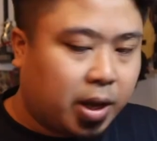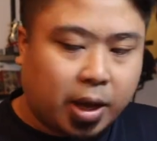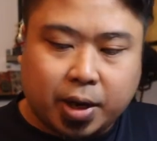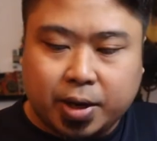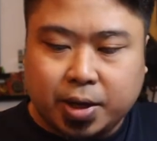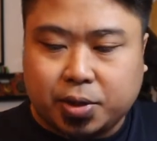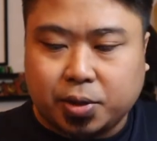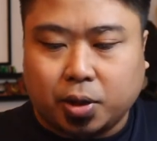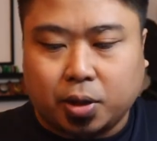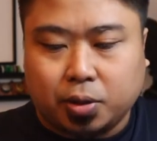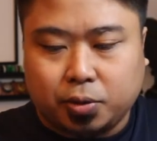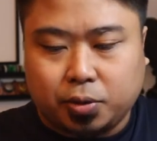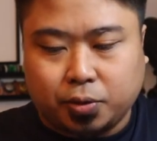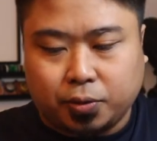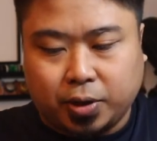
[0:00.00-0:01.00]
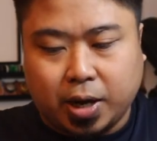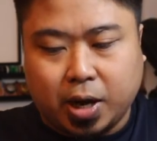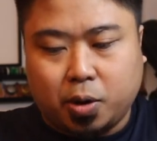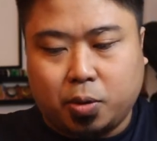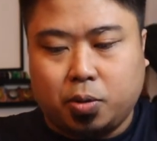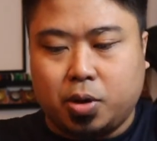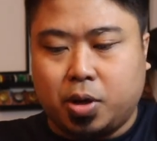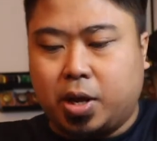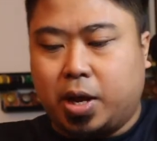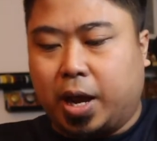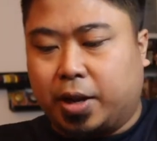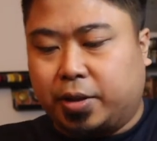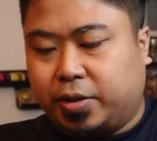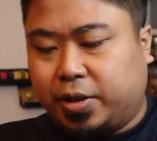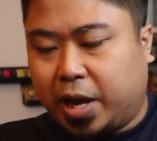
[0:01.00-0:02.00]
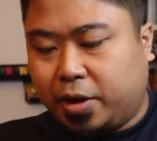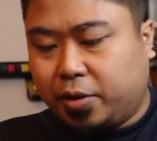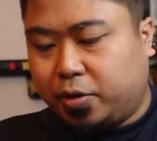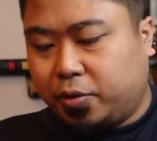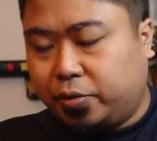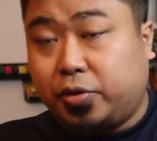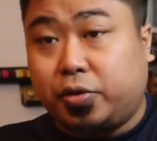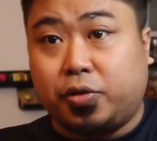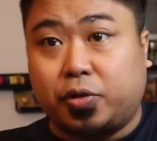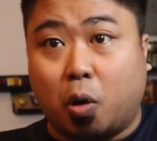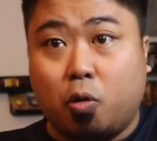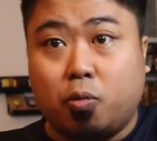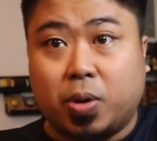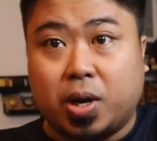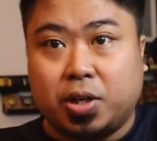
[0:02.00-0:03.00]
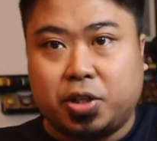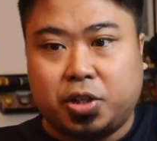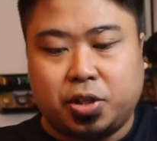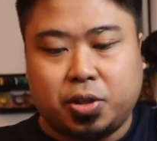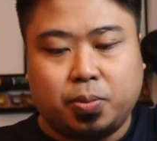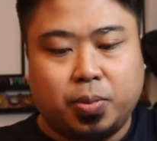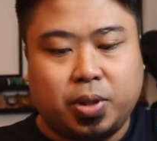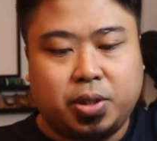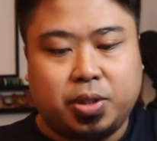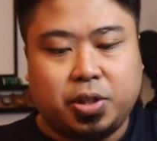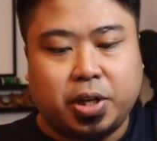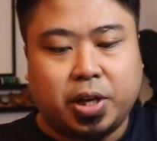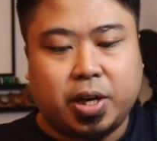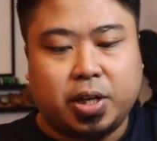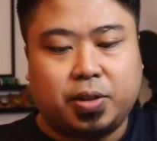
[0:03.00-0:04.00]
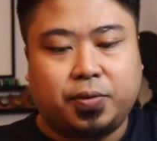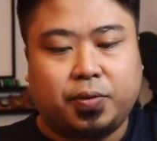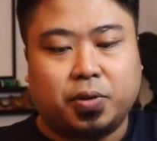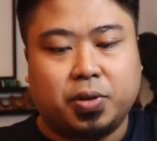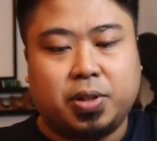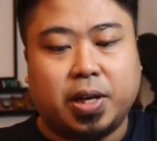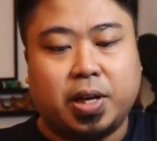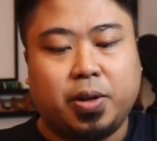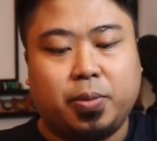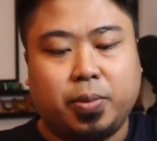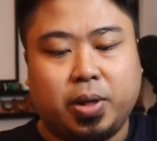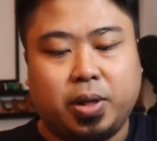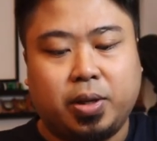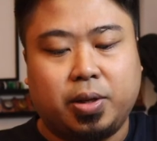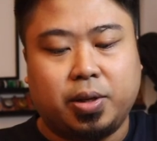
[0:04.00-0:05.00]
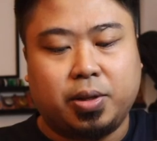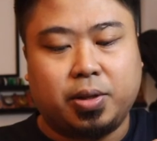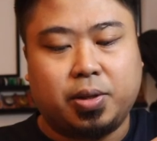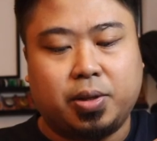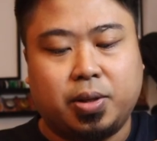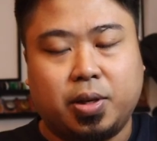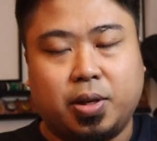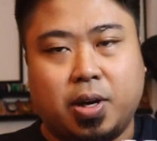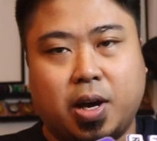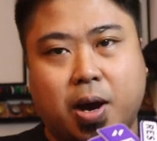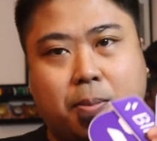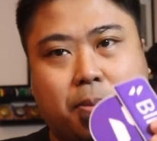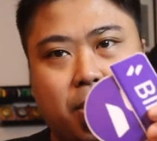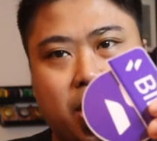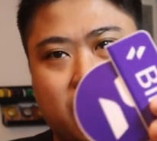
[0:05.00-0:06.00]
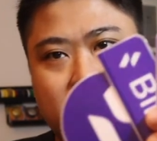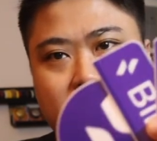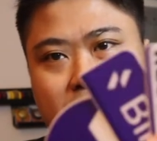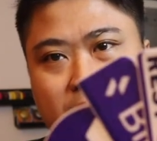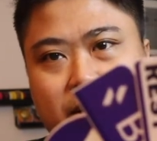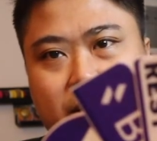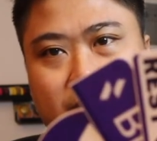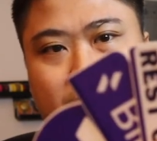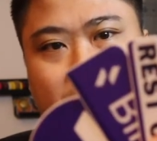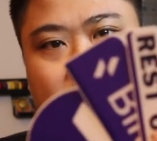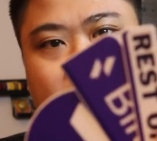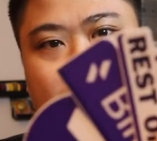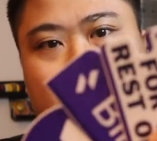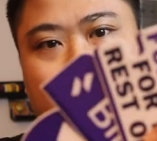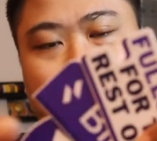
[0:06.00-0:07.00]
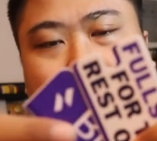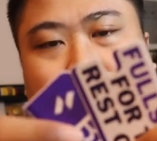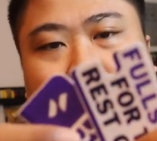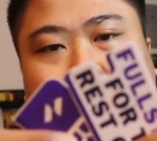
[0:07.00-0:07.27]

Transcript: And that's all for now. And thank you so much, Blitz.js, for sending me these amazing stickers.